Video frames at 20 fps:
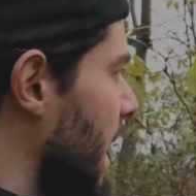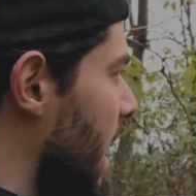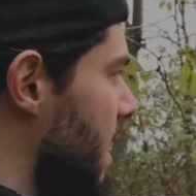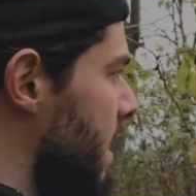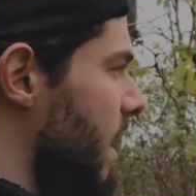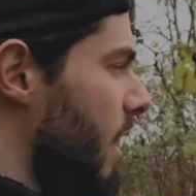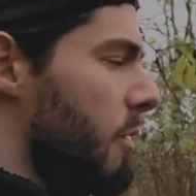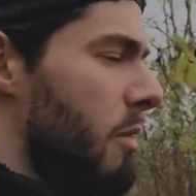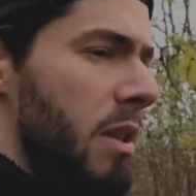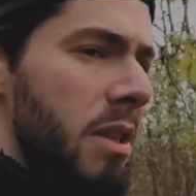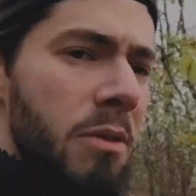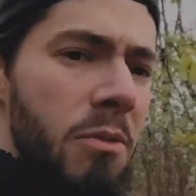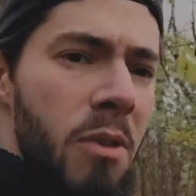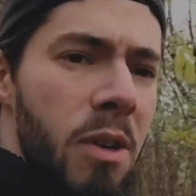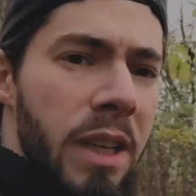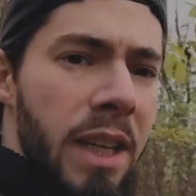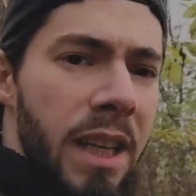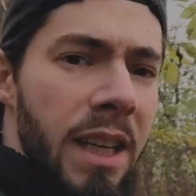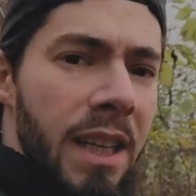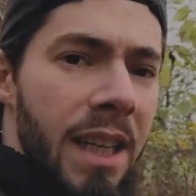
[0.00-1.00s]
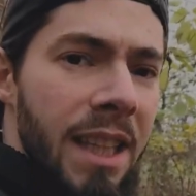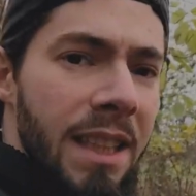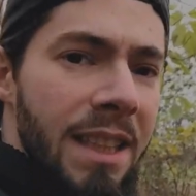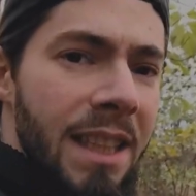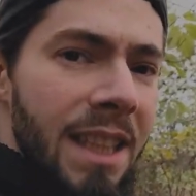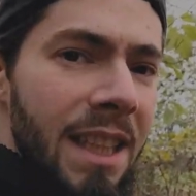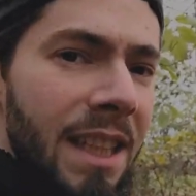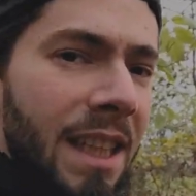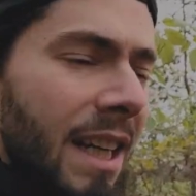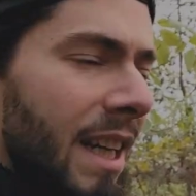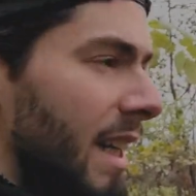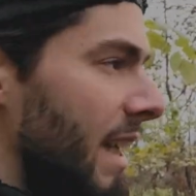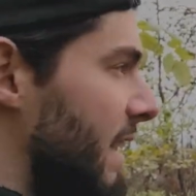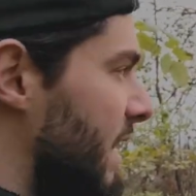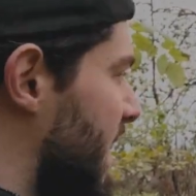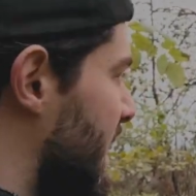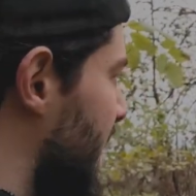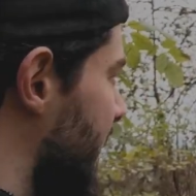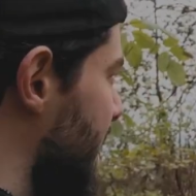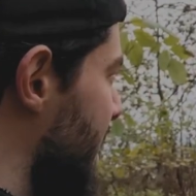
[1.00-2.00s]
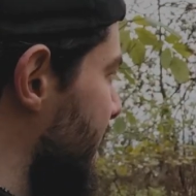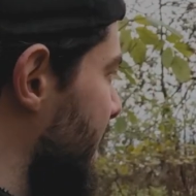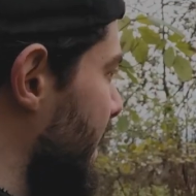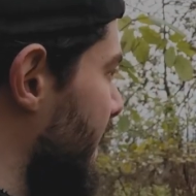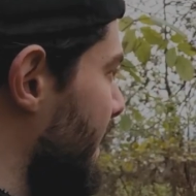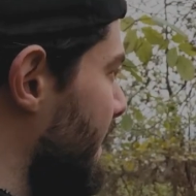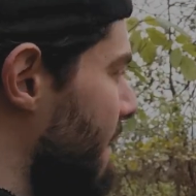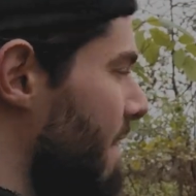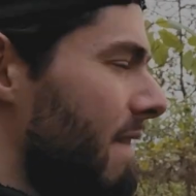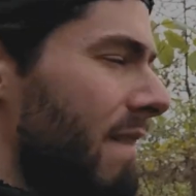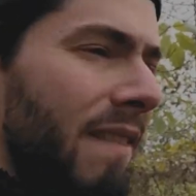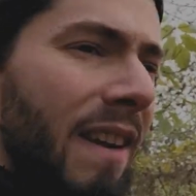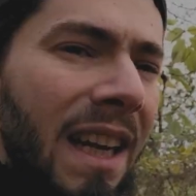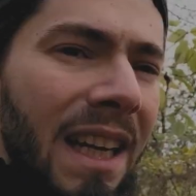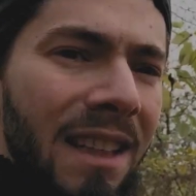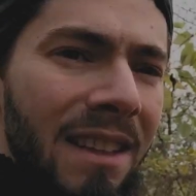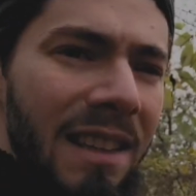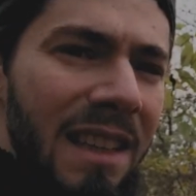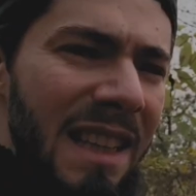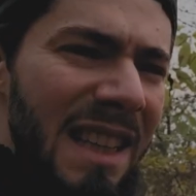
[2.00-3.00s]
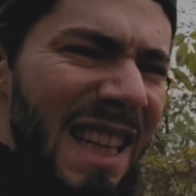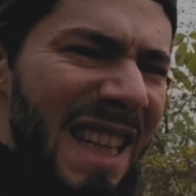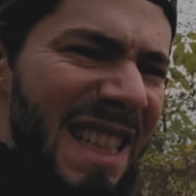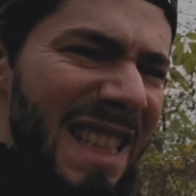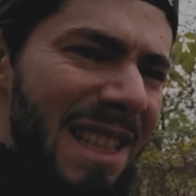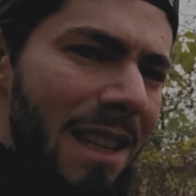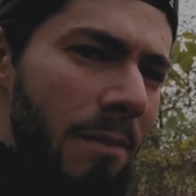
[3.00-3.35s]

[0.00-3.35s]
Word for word: As I was walking right here, I just felt there's